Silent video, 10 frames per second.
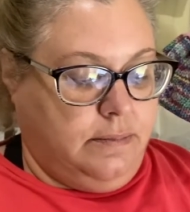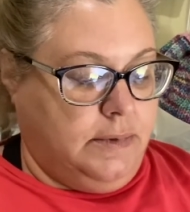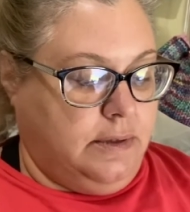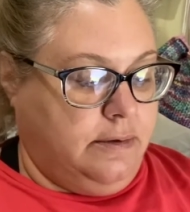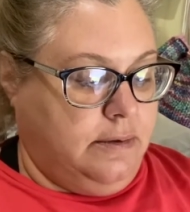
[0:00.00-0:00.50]

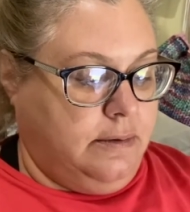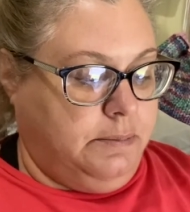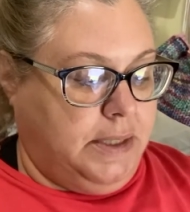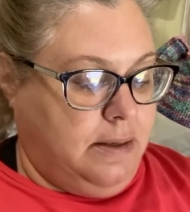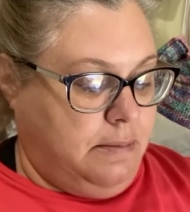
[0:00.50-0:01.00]
let
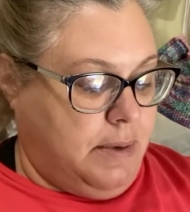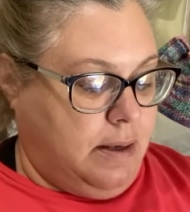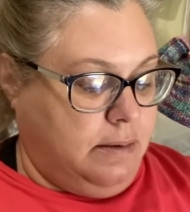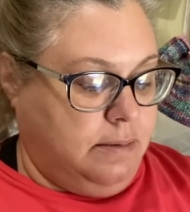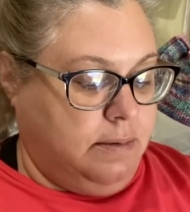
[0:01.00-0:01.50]
me get
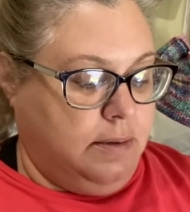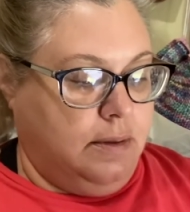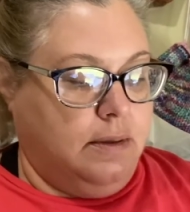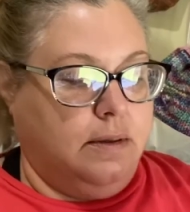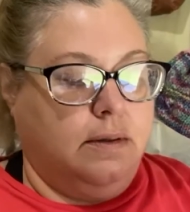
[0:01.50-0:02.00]
my
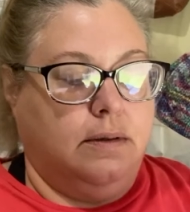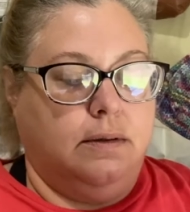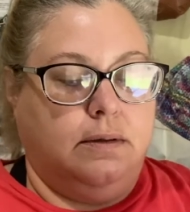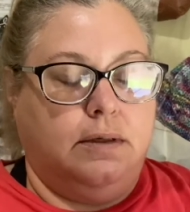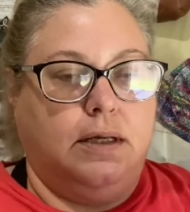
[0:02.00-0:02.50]

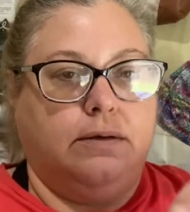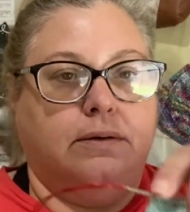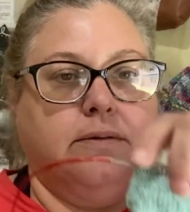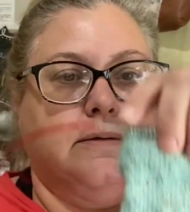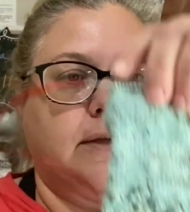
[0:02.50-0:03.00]
needles